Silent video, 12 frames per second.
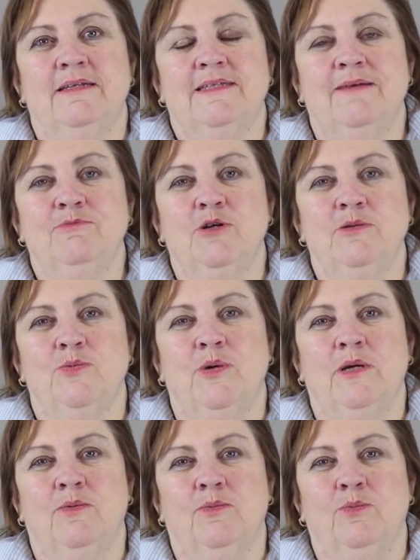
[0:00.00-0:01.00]
Sometimes
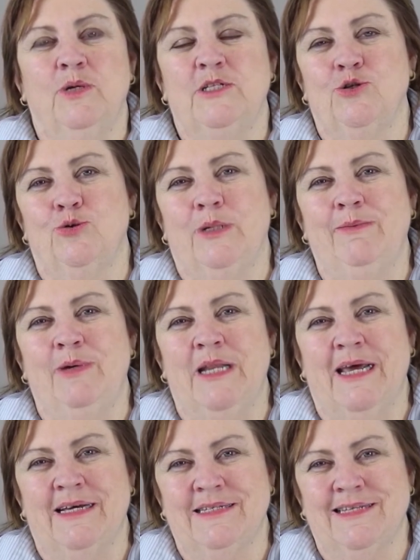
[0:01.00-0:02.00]
we do
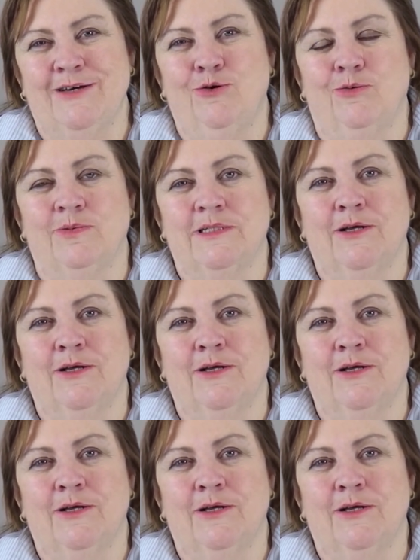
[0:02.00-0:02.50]
limit ourselves.